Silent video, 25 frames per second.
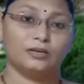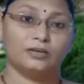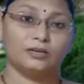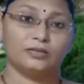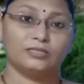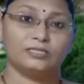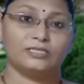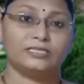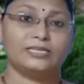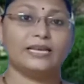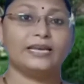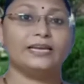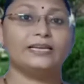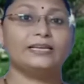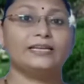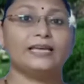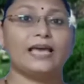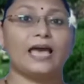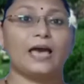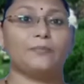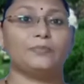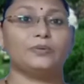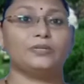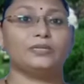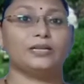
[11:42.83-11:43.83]
state
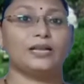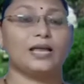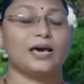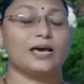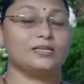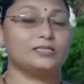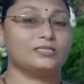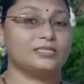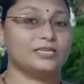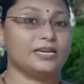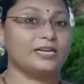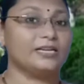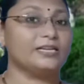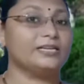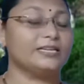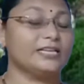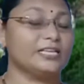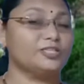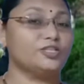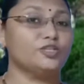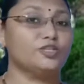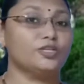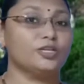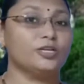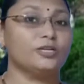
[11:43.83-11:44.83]
capital, our state
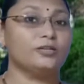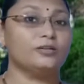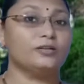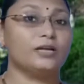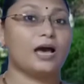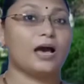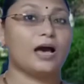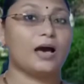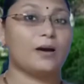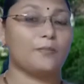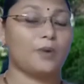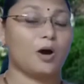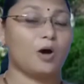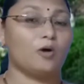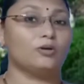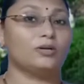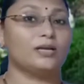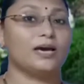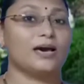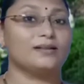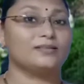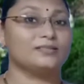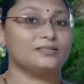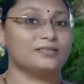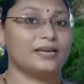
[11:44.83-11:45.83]
decision about
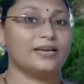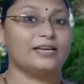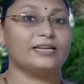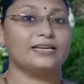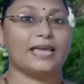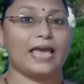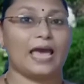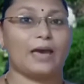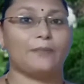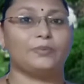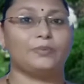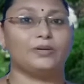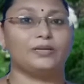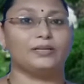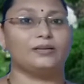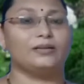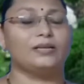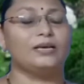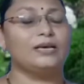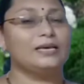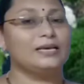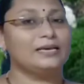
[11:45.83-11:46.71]
our state capital.